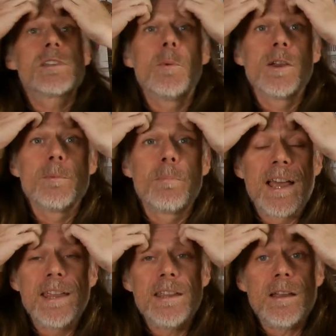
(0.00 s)
so we're going to
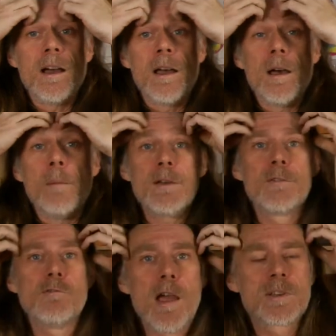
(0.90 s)
play a bit of
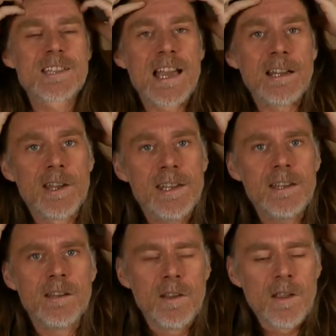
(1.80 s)
a rogues
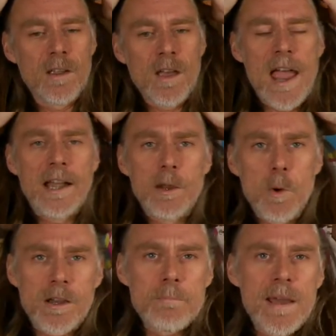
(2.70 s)
gallery.
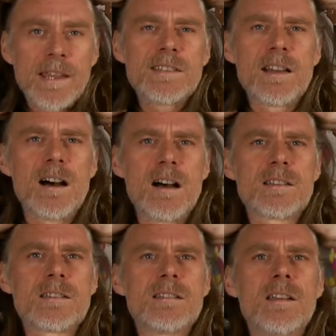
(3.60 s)
Anyone can make
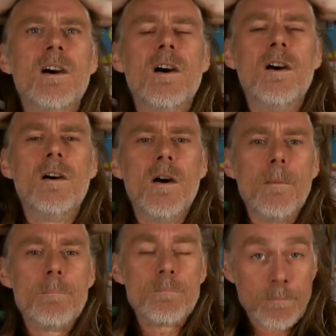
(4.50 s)
guitars. It's not
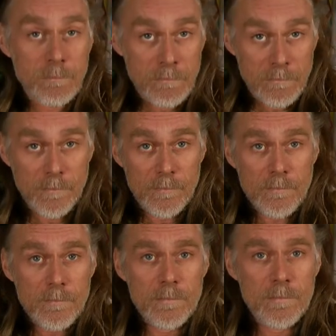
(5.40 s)

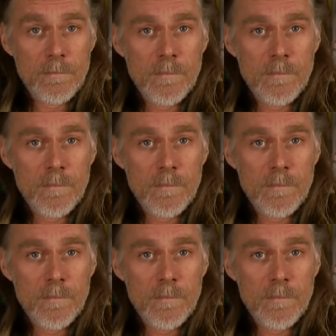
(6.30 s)
everybody, though.